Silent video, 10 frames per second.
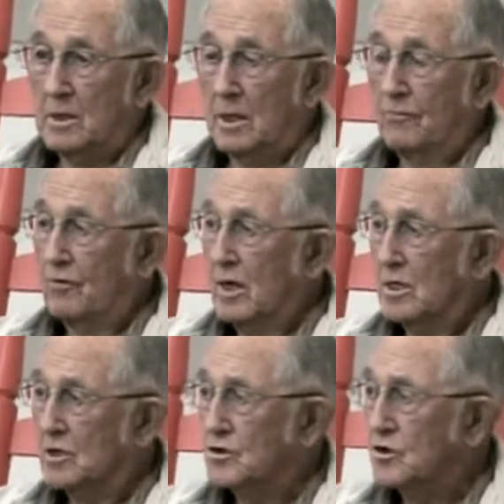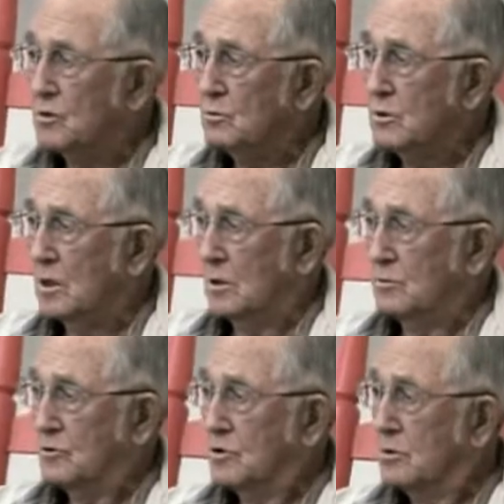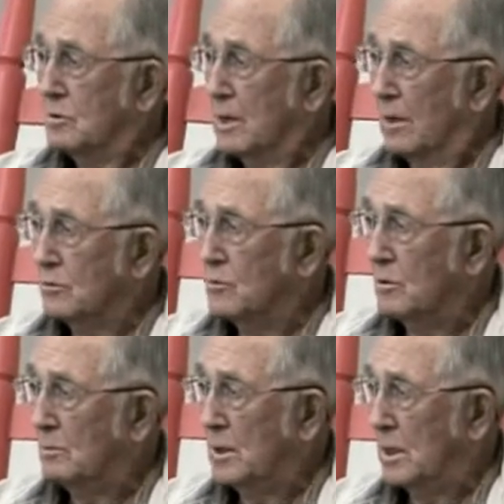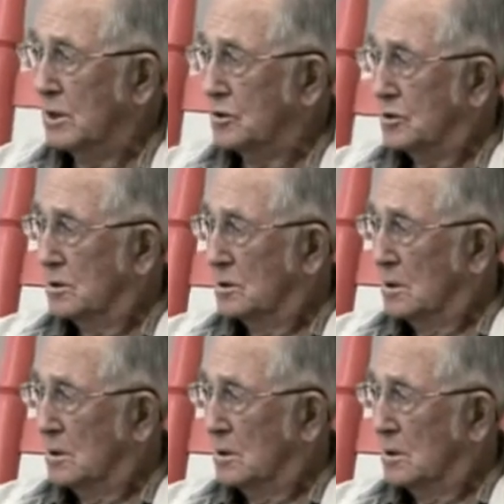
They fed us stewed goat, stewed down to a mess